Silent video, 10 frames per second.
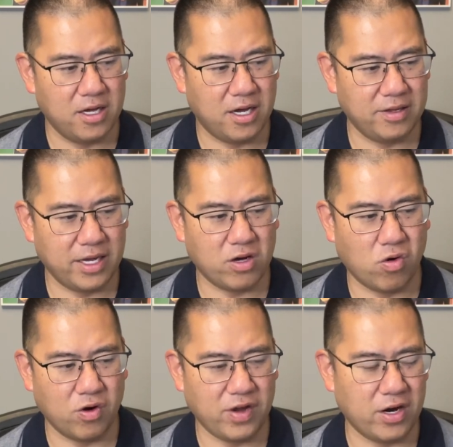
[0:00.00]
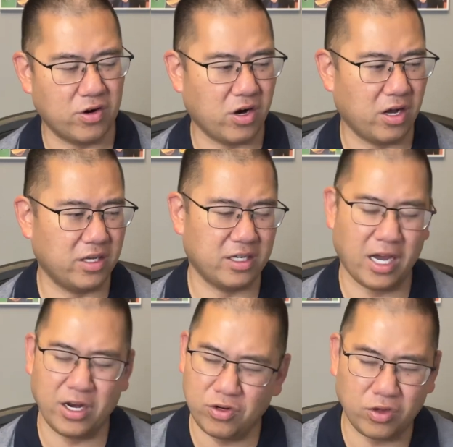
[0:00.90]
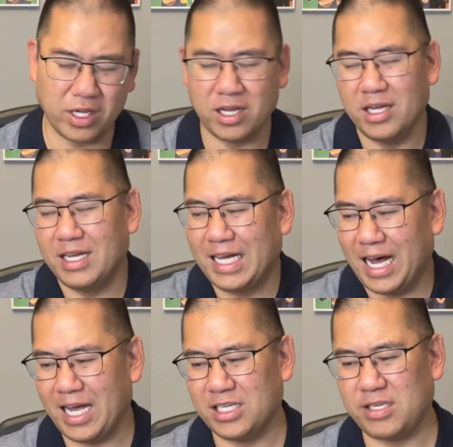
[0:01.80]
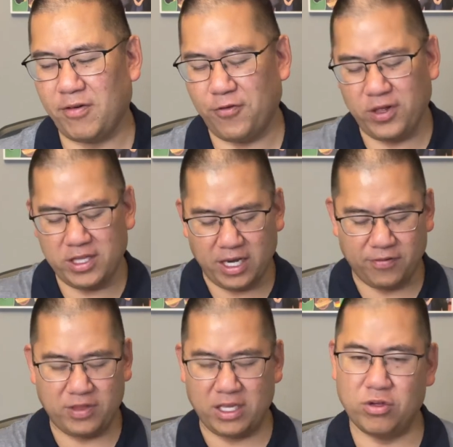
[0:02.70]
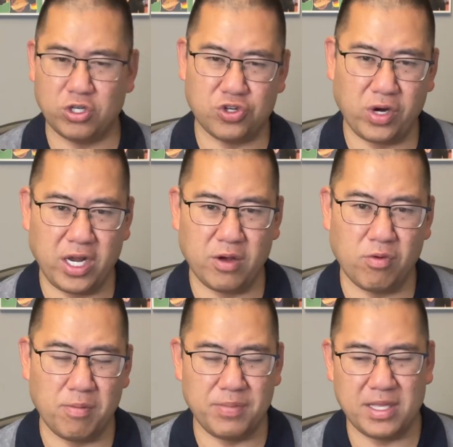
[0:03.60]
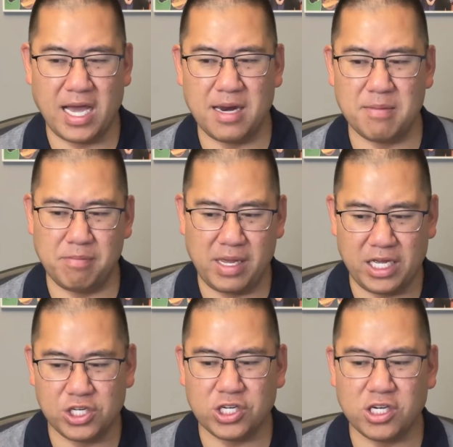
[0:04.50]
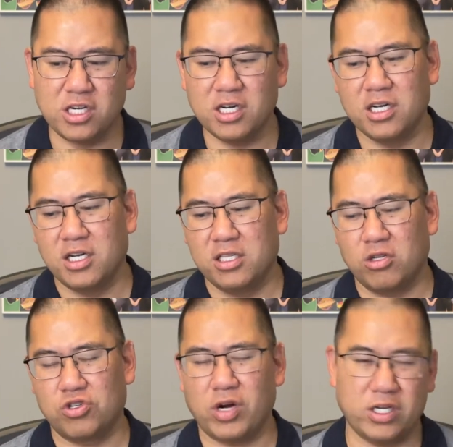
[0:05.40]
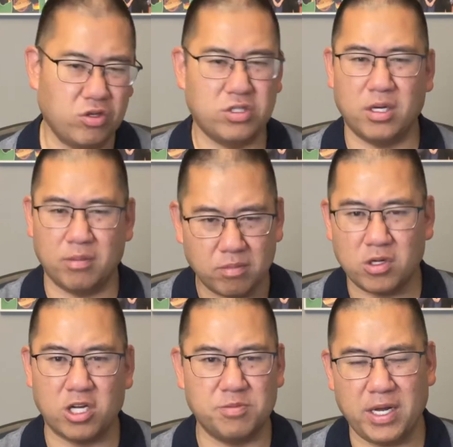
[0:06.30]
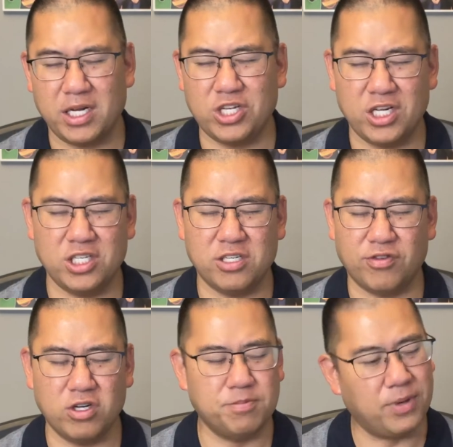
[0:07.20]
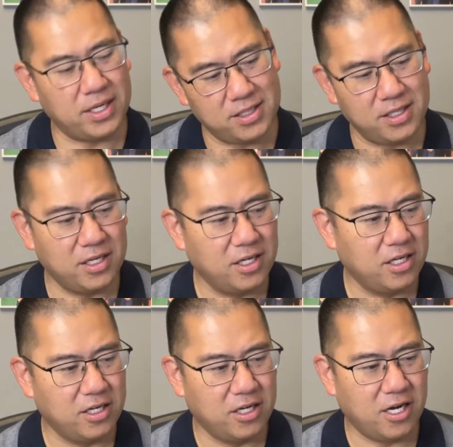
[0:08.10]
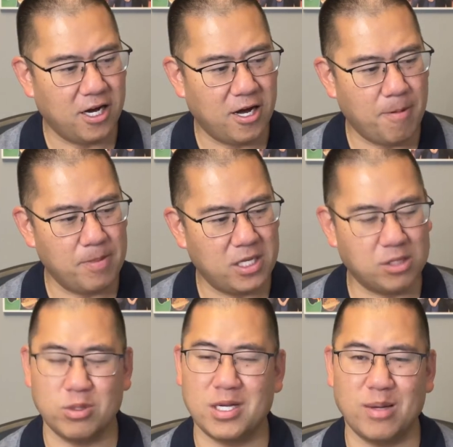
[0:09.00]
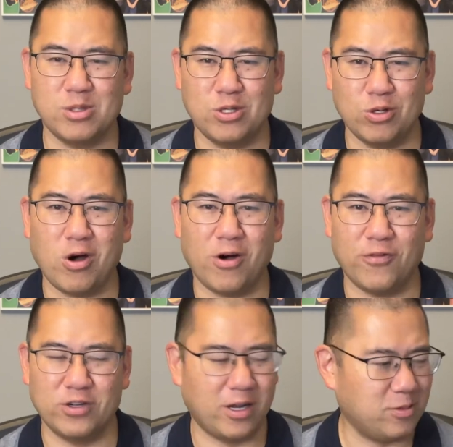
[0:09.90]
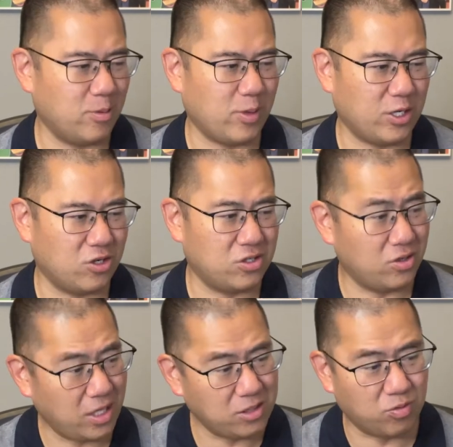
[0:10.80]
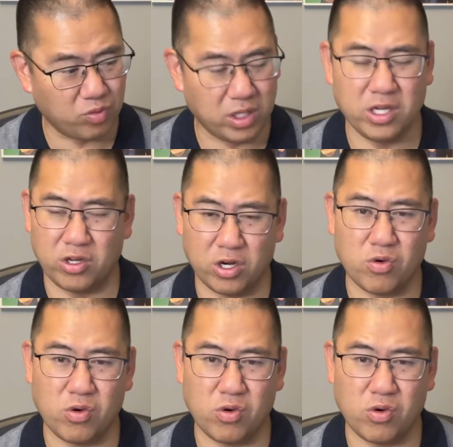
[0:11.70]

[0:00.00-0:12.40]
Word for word: uh, like Horvat or Garland. I don't know that I just have a feeling that if they do a trade, it won't be that major. They'll try and do some cosmetic changes first, but um, desperate times do call for desperate measures. So that's a really good